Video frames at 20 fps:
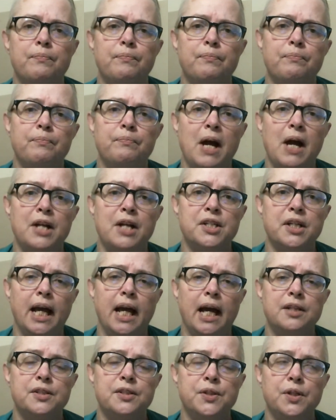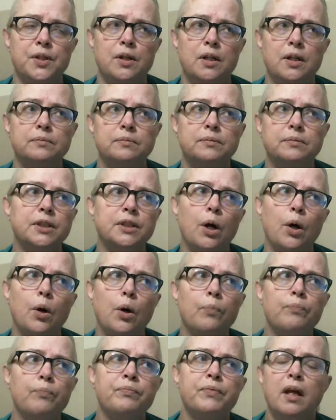Magic cast on. So